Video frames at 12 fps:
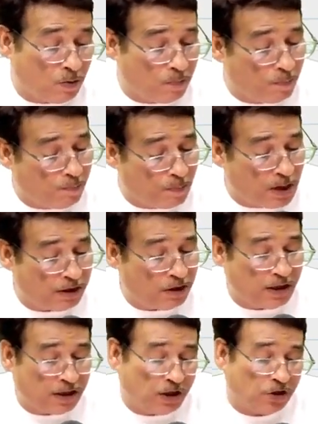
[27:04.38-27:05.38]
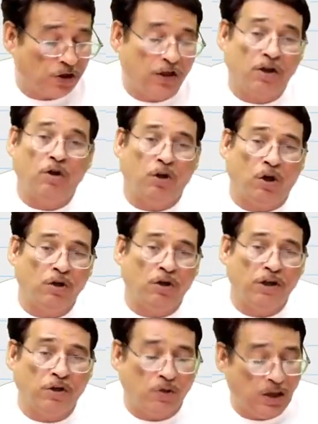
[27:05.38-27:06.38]
minority share or
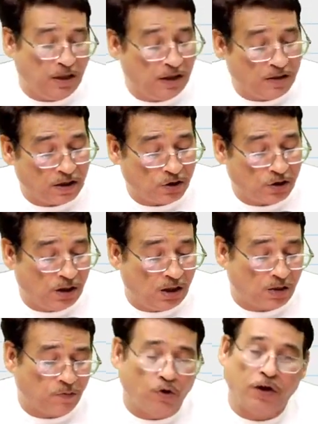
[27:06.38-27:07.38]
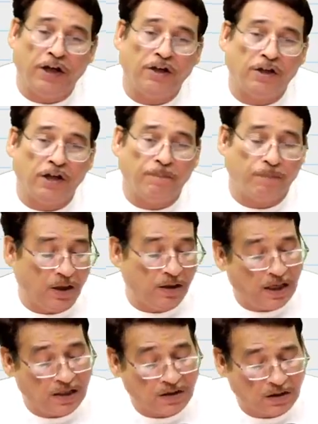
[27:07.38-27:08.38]
non-controlling interest share is 480
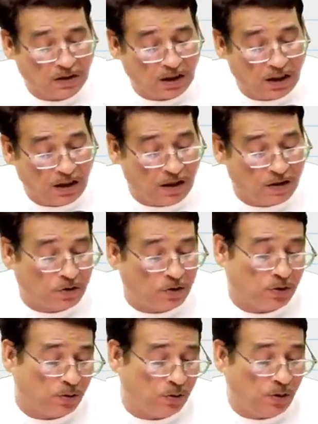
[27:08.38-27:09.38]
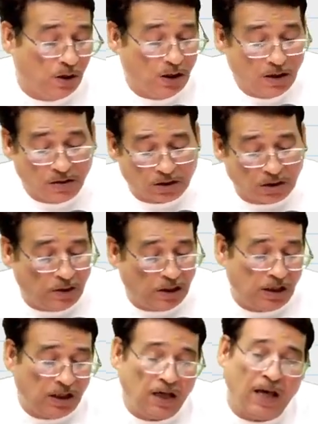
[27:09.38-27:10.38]
that is 3 is to 2.
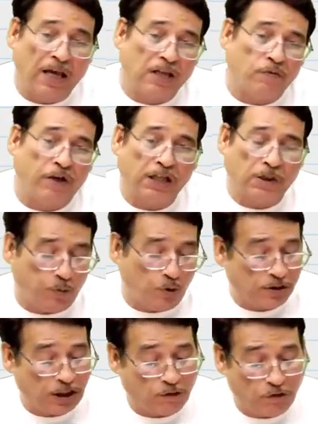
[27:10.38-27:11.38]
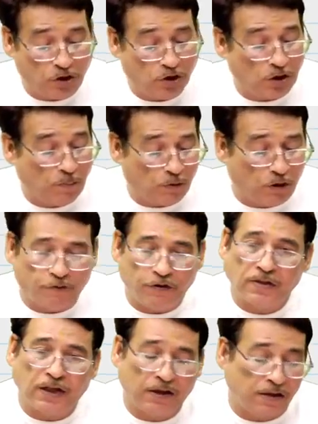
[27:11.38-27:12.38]
Similarly, as far as post-acquisition
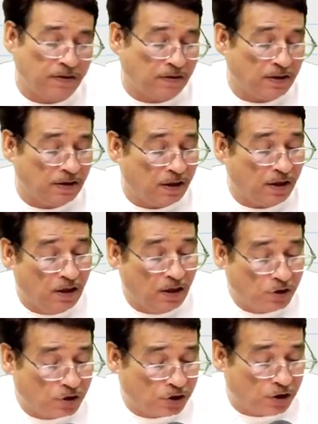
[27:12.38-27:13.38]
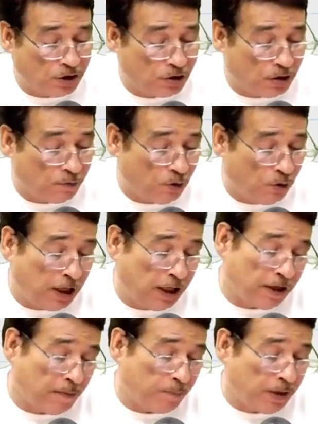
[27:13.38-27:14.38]
profits are concerned, share of holding
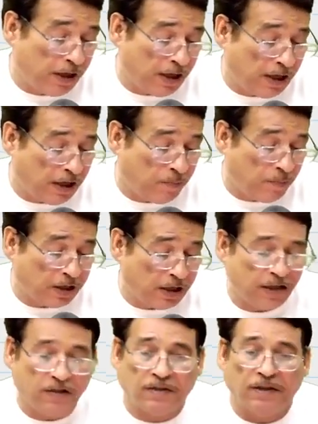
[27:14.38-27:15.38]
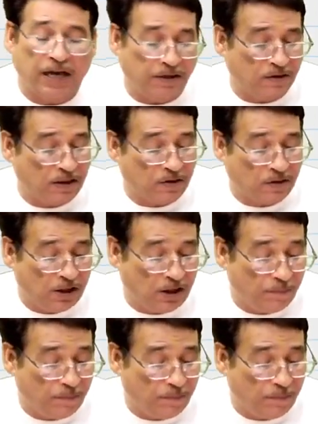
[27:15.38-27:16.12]
company A Limited is 960